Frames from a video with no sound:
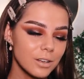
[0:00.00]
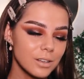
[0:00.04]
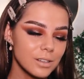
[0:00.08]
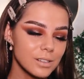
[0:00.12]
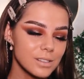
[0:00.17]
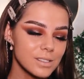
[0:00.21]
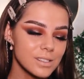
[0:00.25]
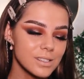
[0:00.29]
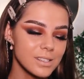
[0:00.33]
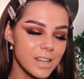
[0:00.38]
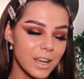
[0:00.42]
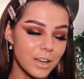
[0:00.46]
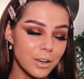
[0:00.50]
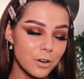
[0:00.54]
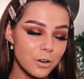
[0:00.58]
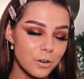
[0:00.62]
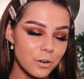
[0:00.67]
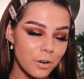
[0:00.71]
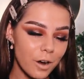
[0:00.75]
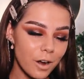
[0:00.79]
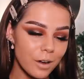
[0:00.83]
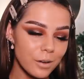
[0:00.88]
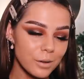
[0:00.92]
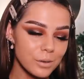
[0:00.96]

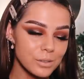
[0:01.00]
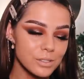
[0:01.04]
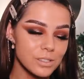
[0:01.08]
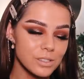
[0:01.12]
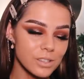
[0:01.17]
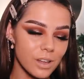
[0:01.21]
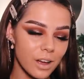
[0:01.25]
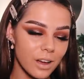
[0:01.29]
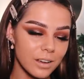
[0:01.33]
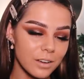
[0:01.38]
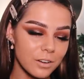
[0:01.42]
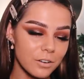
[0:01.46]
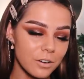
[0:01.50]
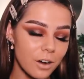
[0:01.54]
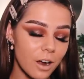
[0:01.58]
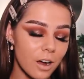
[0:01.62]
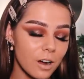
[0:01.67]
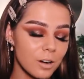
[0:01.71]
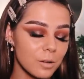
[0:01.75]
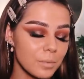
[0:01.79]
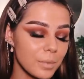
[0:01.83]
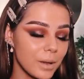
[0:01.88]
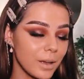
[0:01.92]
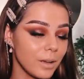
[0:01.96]
Shyncro,
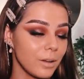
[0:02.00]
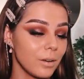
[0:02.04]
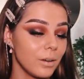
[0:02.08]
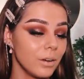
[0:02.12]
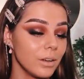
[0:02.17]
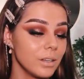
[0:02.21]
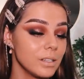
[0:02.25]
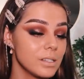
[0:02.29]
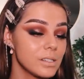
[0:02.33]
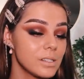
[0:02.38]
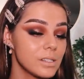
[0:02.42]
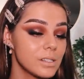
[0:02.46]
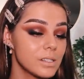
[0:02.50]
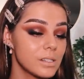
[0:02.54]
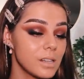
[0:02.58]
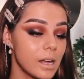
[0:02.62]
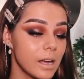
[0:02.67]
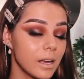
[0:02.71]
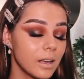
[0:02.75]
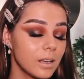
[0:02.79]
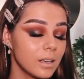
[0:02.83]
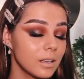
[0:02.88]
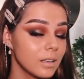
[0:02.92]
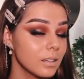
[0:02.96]
oh my God, it's
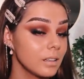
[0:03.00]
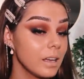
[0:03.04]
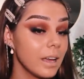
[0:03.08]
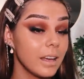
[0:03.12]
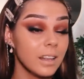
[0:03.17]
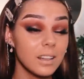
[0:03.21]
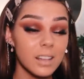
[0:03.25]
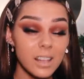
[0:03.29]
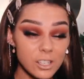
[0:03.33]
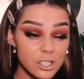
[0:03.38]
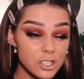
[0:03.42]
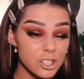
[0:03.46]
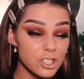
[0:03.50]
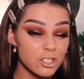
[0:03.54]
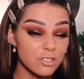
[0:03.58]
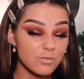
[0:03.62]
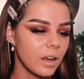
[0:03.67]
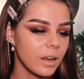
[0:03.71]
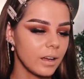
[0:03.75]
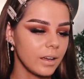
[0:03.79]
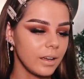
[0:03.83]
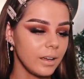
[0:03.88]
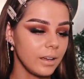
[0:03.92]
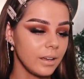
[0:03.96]
like English?
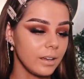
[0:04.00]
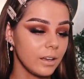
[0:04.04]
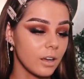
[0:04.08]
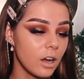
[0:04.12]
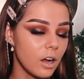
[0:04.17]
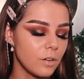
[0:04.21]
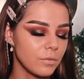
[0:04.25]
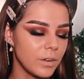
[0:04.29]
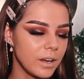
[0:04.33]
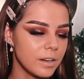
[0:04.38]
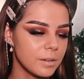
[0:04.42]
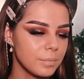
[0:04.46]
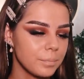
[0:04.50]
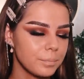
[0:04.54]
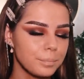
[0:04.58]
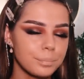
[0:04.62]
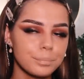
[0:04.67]
I can't read.